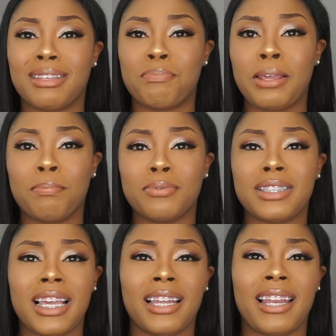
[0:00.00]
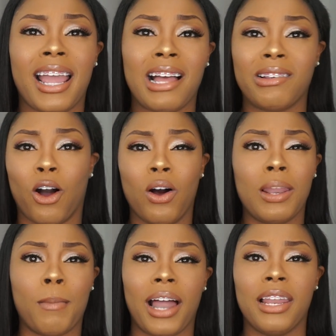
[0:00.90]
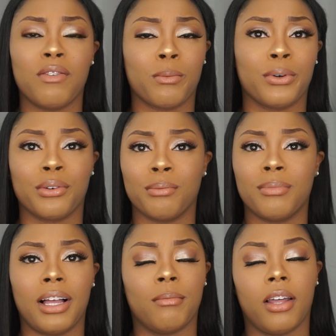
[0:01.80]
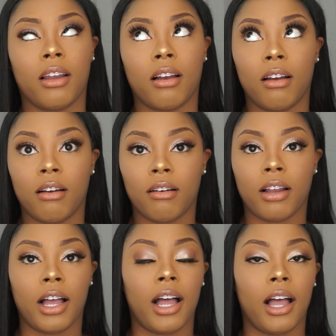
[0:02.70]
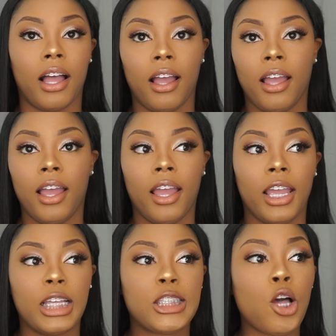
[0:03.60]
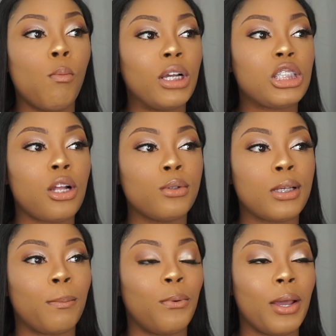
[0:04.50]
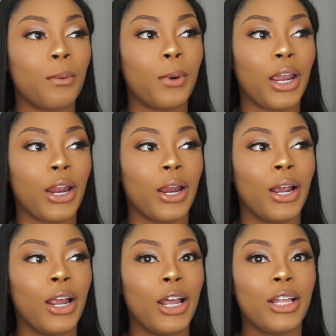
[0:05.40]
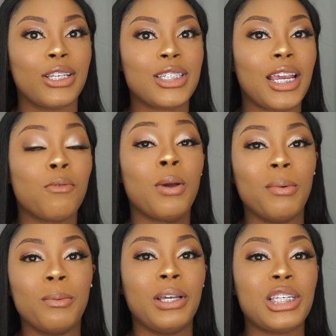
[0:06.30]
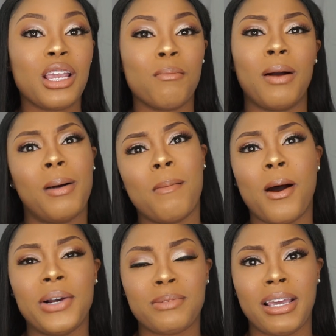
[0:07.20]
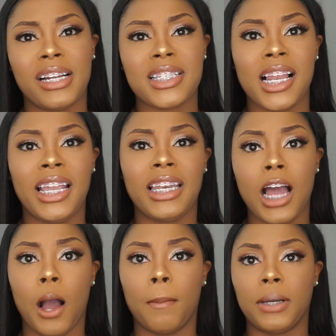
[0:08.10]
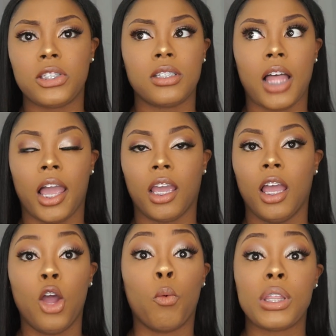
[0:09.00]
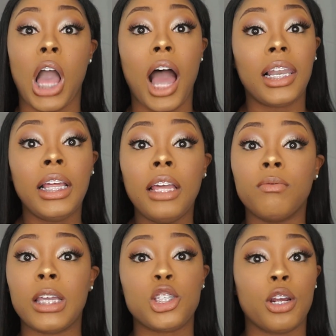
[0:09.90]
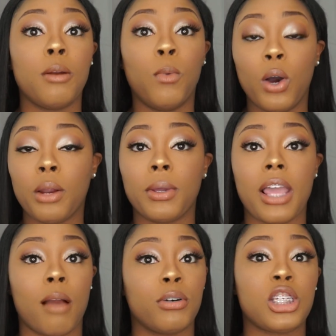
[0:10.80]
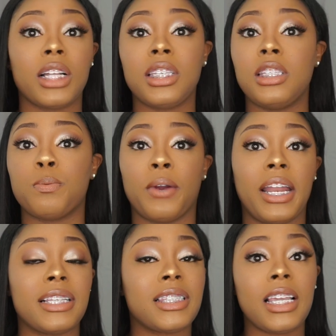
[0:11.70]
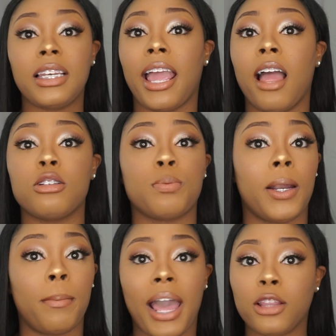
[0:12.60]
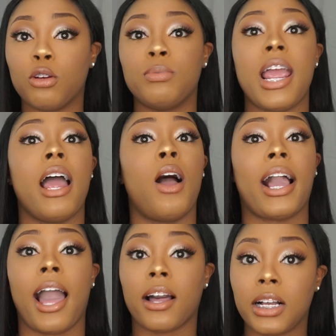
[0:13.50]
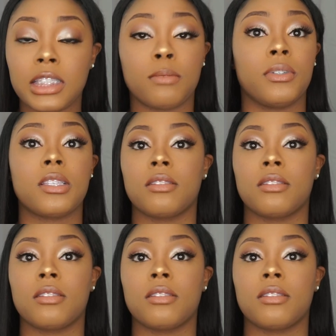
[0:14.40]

People sitting down all in my living room. I'm like, oh God. So much so to the point where she, we we she my mom always made us clean up, but she's like, when y'all leave, make sure in the morning when y'all brush our teeth, spray that sink down, spray the bathroom down. I got customers.